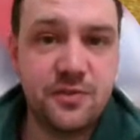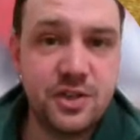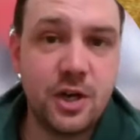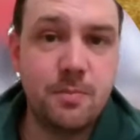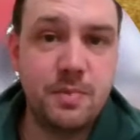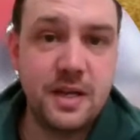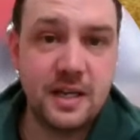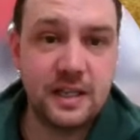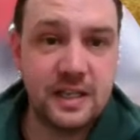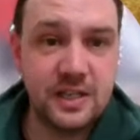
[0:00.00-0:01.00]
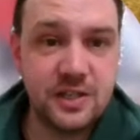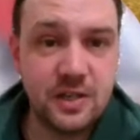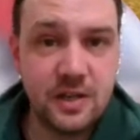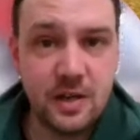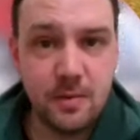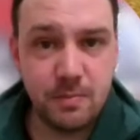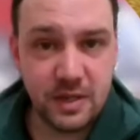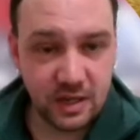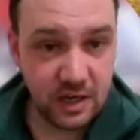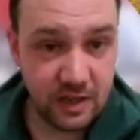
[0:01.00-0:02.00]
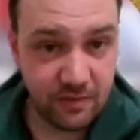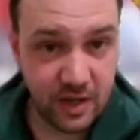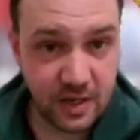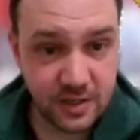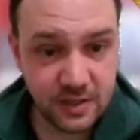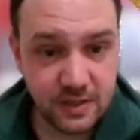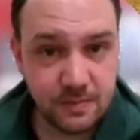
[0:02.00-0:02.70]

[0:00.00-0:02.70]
for the time being at least, been alleviated.